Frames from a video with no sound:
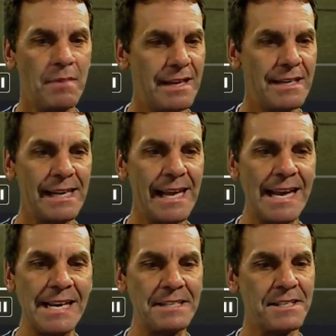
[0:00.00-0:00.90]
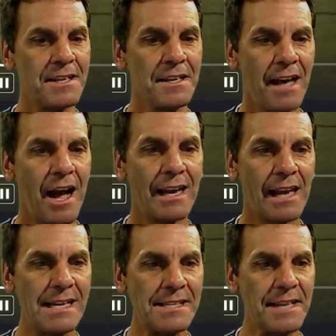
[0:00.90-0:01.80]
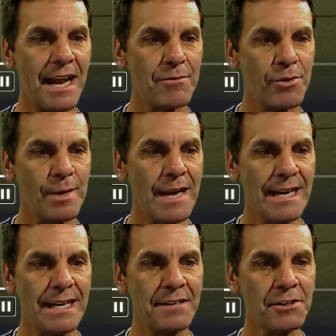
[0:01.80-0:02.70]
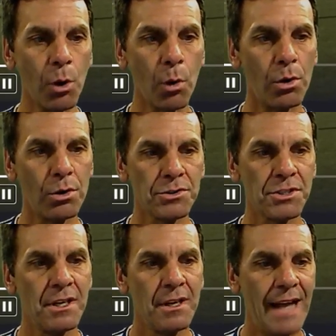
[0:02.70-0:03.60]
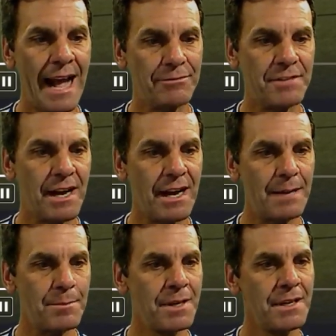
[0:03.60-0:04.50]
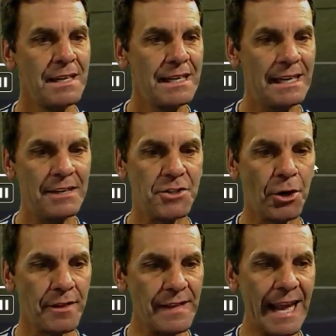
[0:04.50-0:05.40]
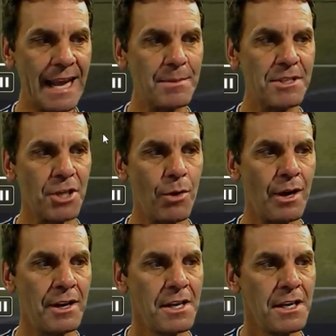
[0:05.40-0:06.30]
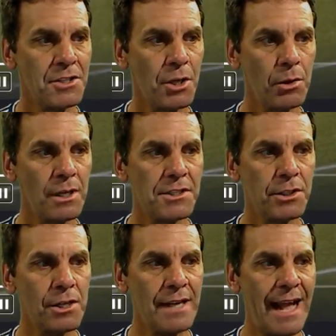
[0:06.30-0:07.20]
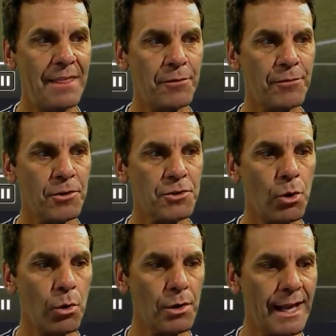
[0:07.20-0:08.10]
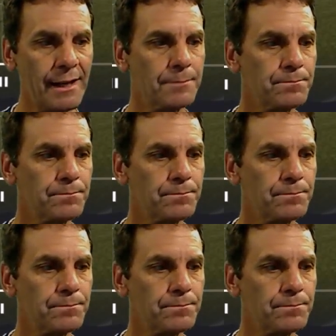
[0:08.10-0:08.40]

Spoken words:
Indicate highlights that I've created, goals, halftime, start of the game, and so on. So let's look at the first goal kick.